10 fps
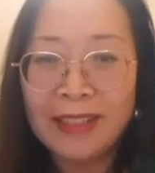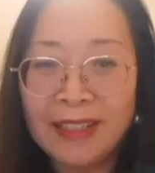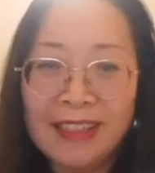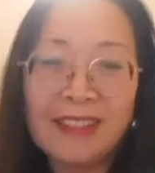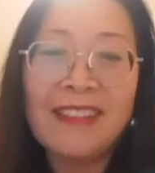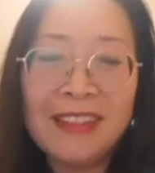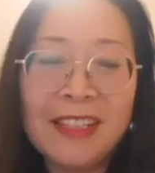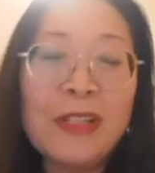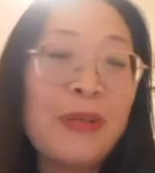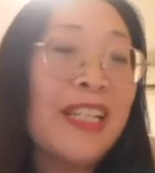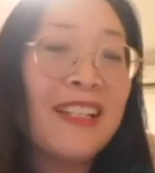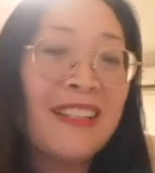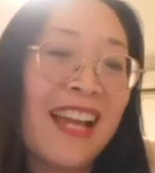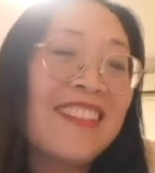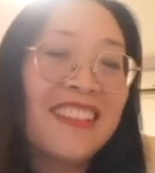and usually
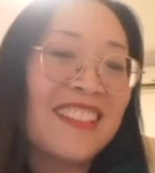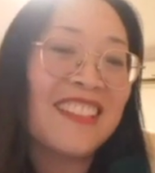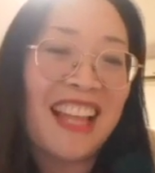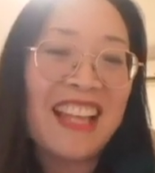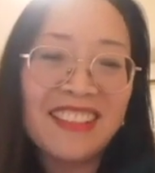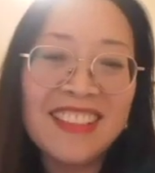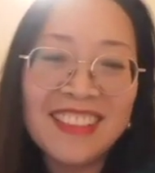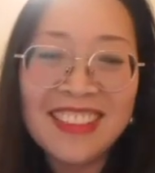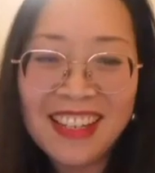that's the standard.